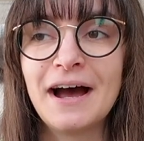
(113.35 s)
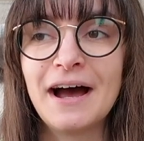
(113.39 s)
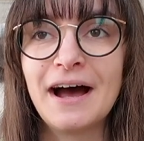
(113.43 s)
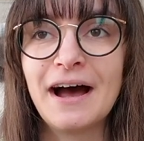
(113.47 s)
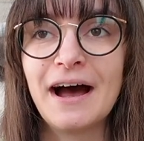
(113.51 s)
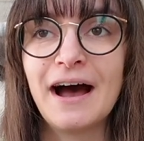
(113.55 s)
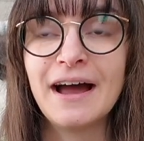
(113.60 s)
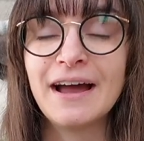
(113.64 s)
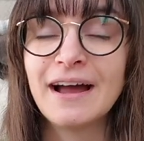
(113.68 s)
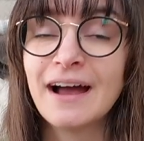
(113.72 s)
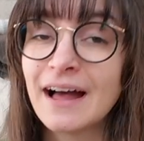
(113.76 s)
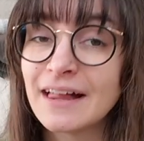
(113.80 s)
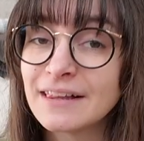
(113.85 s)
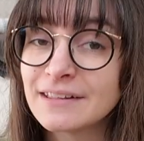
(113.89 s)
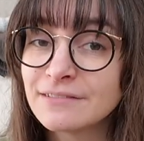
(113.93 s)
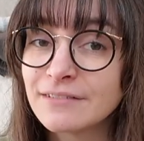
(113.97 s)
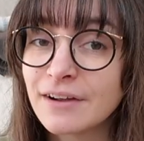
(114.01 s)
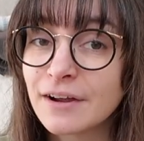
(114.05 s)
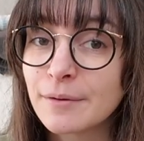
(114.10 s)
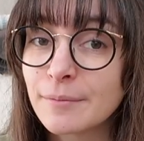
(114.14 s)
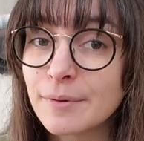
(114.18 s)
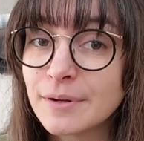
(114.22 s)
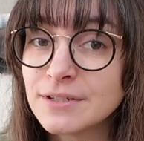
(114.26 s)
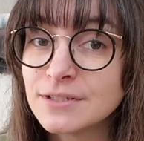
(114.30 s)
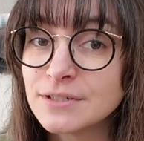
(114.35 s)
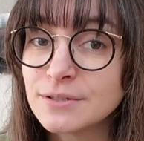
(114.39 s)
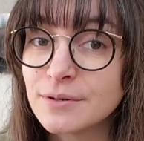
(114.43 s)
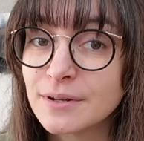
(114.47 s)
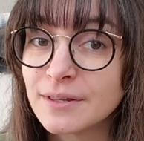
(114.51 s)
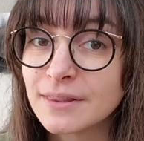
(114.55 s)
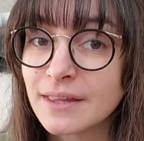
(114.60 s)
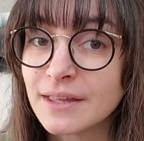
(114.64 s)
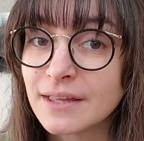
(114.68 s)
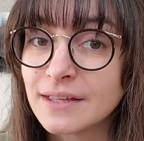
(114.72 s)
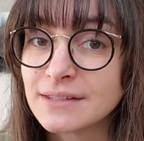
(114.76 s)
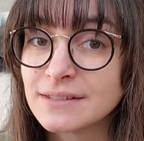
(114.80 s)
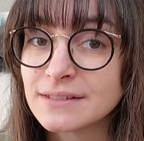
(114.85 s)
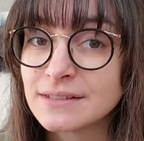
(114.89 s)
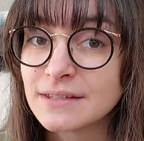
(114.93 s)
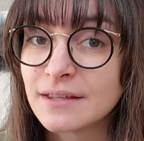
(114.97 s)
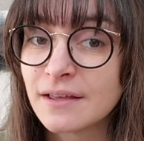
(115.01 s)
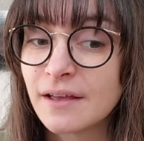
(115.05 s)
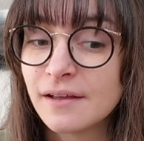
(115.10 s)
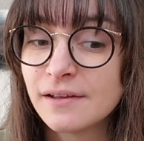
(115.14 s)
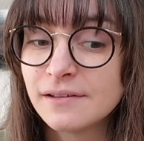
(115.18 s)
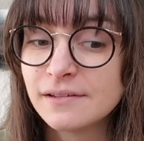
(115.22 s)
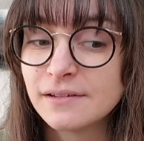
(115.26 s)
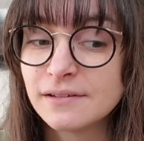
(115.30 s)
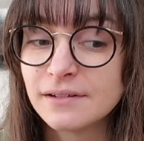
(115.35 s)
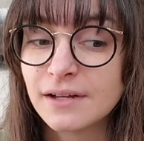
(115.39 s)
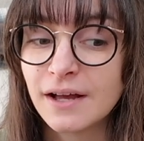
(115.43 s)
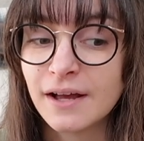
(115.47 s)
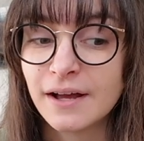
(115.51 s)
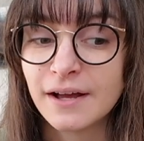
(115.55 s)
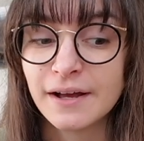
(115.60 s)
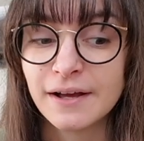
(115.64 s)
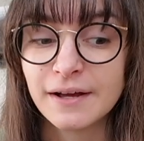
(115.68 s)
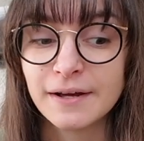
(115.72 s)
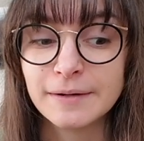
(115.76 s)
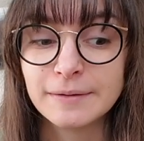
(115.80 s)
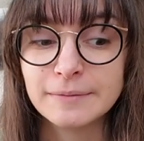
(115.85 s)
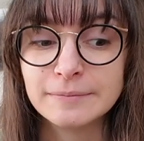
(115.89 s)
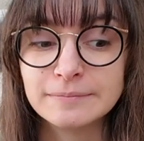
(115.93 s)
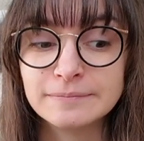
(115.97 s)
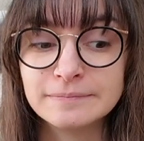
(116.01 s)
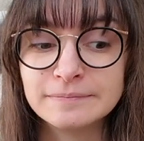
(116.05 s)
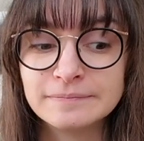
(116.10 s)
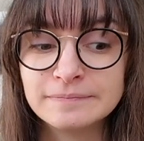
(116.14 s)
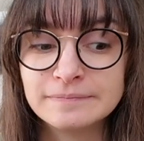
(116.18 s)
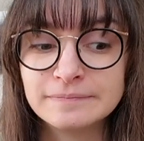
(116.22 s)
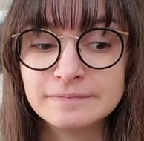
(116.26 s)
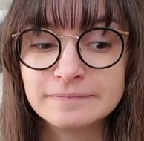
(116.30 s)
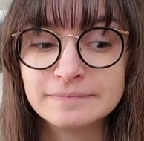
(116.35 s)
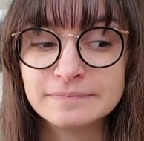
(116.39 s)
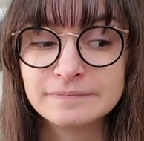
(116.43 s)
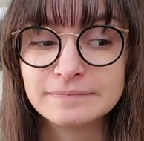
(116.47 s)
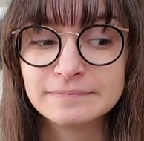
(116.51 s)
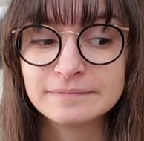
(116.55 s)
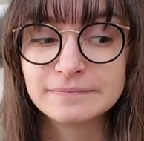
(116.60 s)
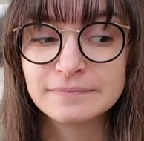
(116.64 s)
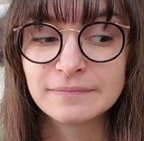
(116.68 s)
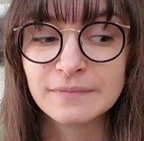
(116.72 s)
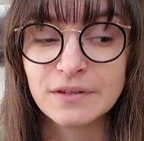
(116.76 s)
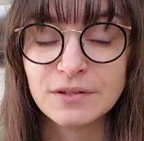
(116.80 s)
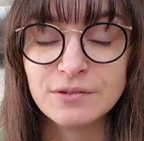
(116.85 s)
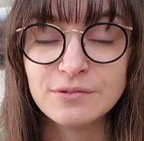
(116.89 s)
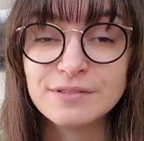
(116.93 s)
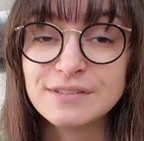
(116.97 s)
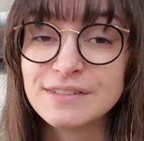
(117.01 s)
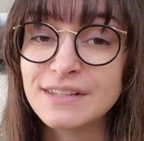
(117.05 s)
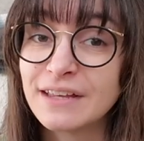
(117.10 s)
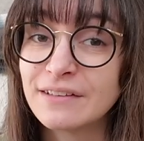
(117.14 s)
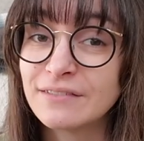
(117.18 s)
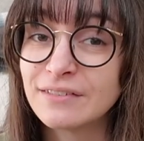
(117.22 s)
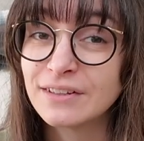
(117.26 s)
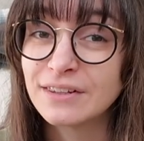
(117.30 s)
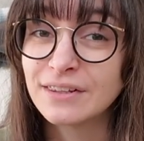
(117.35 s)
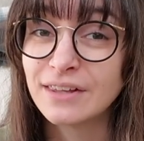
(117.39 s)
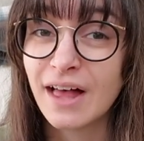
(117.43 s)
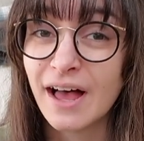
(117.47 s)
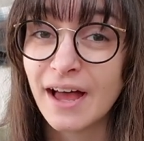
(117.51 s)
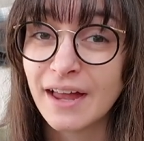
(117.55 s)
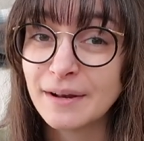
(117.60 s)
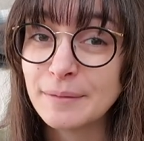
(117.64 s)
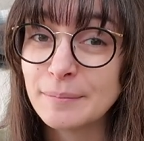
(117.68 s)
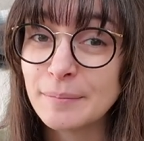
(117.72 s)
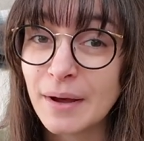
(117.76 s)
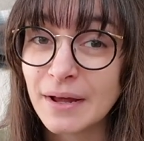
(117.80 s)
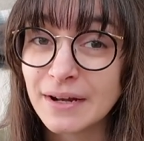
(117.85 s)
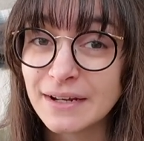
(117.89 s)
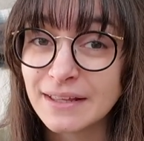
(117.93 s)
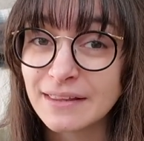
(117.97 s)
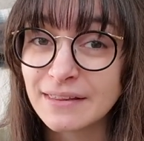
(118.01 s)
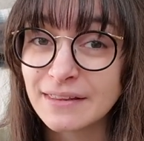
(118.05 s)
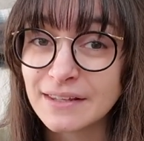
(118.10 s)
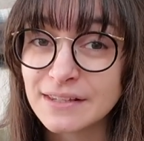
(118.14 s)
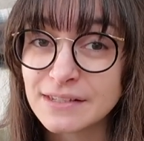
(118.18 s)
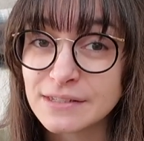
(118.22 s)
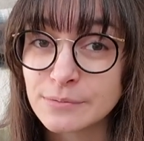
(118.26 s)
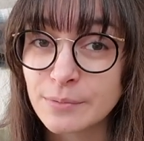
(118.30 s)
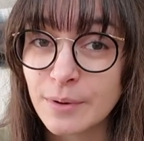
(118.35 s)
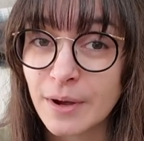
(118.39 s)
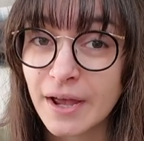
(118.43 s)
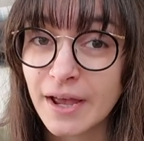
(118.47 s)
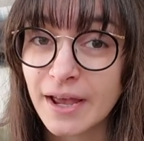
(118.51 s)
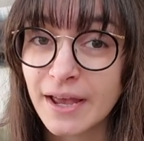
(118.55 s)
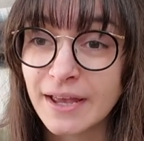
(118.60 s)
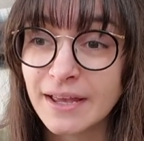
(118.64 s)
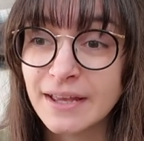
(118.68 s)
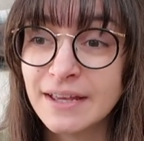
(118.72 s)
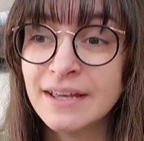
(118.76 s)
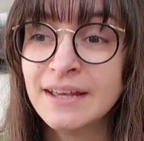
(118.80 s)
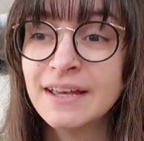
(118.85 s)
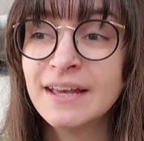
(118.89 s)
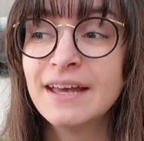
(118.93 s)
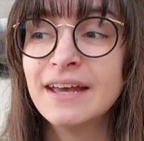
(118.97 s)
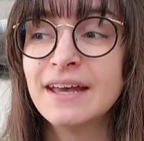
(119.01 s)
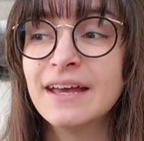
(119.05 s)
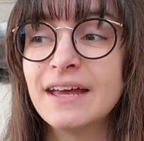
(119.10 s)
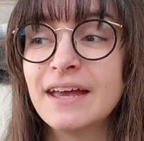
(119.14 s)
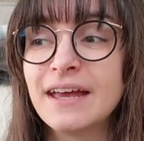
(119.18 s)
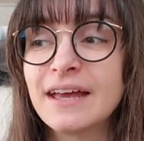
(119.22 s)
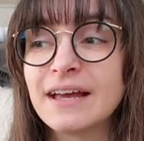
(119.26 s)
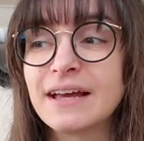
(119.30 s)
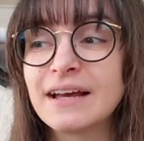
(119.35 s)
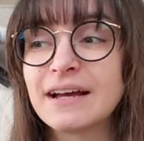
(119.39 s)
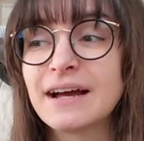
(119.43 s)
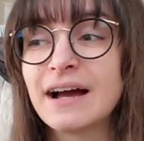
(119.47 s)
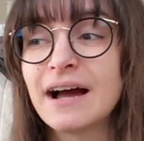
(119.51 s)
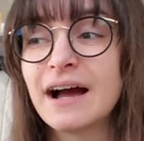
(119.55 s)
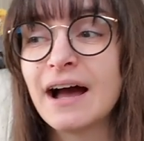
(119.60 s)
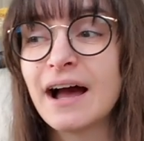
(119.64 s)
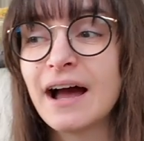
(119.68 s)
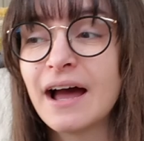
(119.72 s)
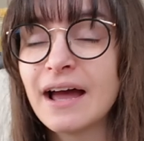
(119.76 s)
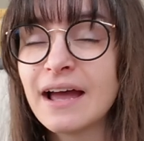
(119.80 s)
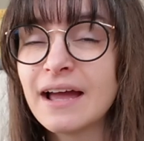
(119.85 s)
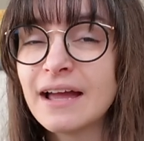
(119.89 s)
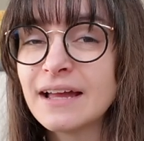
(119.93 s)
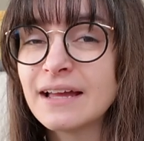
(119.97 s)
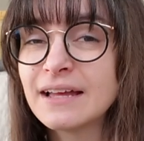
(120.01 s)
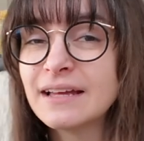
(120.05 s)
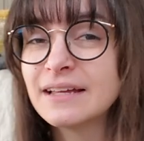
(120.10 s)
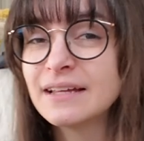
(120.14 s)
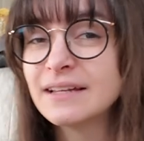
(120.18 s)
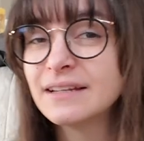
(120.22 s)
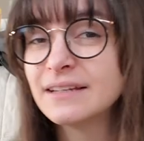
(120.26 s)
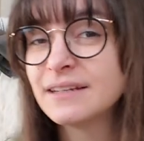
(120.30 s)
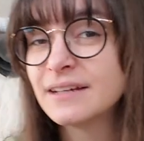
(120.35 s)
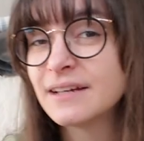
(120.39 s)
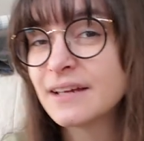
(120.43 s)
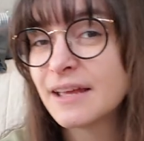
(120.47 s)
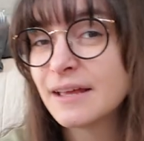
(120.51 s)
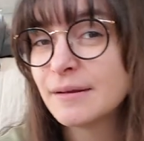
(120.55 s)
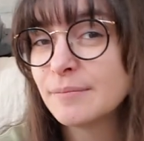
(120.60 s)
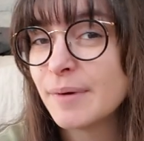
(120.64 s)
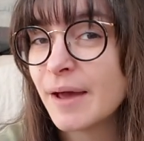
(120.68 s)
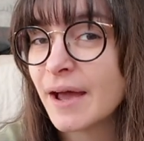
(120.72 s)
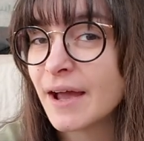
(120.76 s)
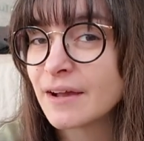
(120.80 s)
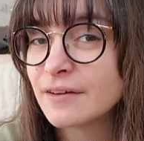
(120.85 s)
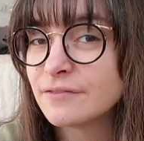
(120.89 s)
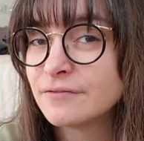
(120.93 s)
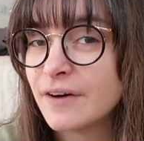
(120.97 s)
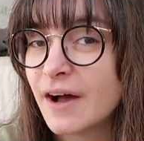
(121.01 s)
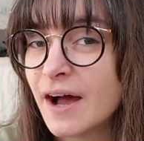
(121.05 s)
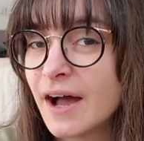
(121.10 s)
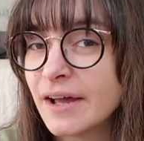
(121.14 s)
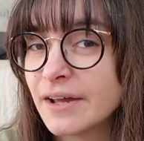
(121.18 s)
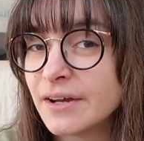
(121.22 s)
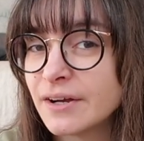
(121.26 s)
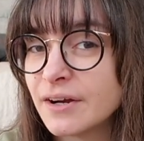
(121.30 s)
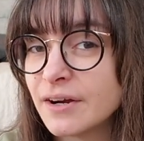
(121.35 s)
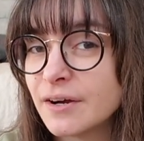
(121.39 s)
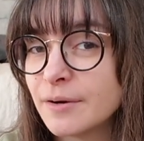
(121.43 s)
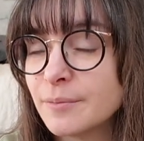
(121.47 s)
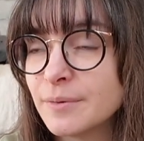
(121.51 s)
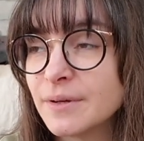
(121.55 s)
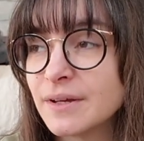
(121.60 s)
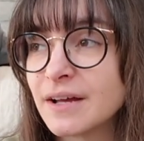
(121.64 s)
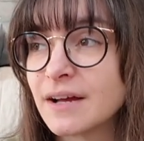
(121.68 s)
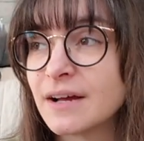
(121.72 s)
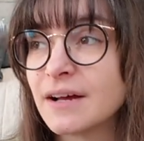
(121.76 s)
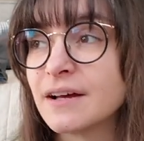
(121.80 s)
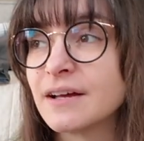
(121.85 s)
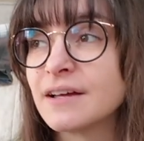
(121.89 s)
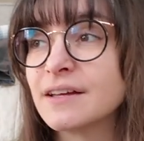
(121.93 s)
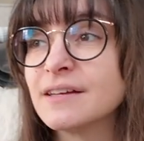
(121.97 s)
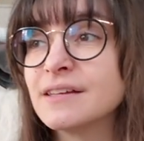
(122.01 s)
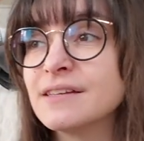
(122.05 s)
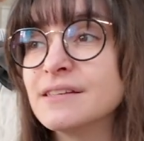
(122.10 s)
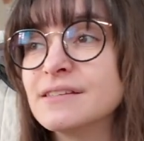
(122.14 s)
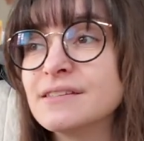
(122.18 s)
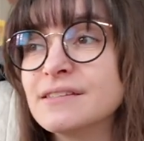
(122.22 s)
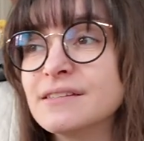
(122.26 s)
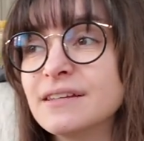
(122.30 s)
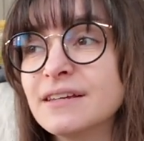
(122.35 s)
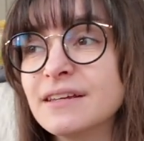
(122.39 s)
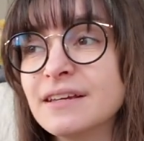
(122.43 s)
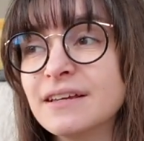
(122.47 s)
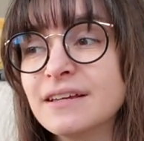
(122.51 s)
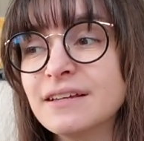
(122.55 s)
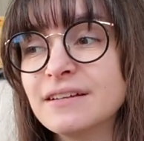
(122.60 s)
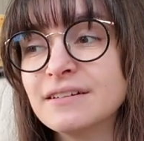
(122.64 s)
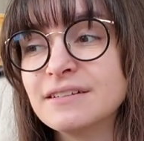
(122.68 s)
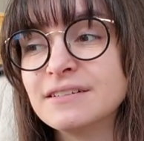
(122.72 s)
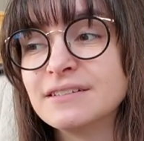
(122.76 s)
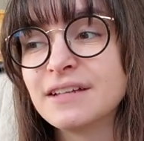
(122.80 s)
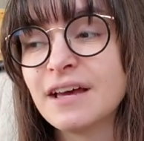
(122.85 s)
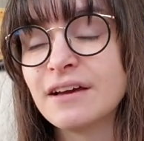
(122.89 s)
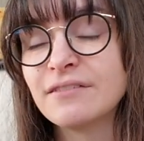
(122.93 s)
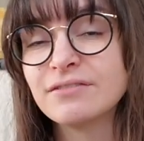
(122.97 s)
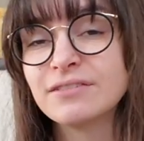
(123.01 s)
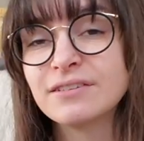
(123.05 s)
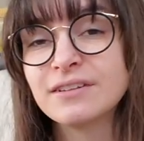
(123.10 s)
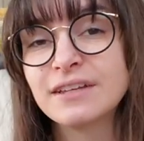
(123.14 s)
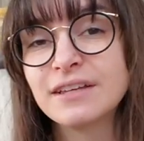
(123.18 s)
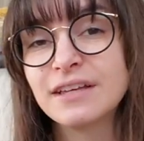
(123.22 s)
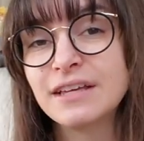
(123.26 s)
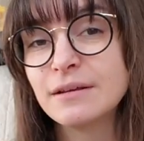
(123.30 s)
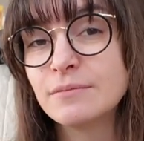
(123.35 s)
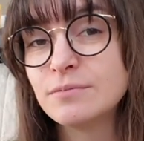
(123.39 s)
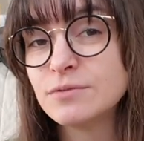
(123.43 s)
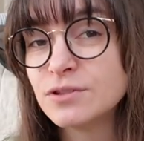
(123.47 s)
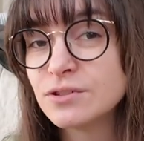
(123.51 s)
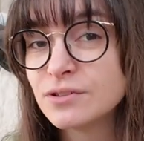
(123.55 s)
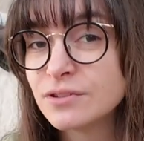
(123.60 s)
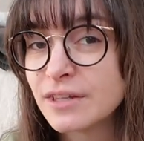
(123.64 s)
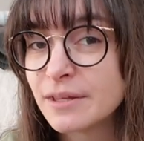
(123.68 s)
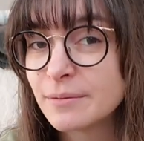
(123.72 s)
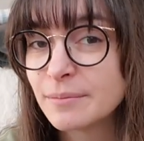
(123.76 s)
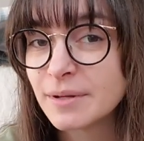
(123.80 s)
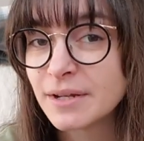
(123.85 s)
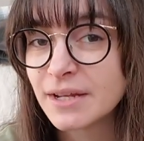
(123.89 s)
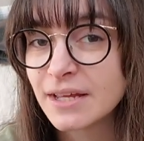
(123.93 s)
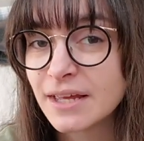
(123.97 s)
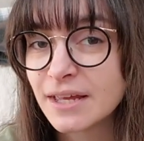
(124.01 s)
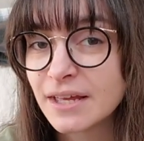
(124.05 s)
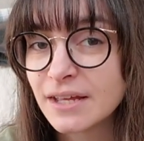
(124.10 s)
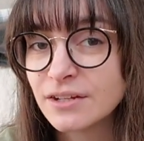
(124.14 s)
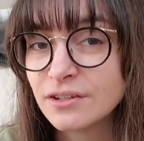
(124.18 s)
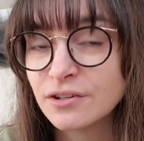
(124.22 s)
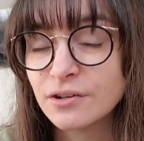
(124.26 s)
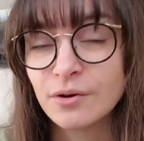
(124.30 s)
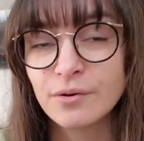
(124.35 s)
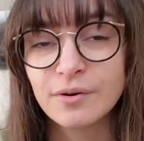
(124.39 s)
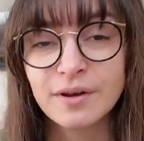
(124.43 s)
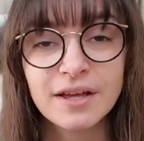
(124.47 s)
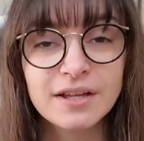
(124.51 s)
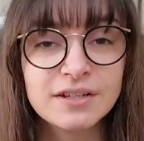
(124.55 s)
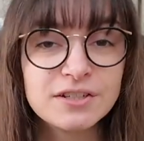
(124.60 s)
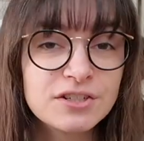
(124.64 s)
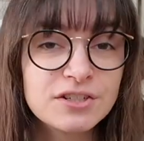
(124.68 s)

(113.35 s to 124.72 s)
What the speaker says: I highly recommend doing this. You save a lot of money this way. It kind of can backfire because it definitely keeps you limited. You don't get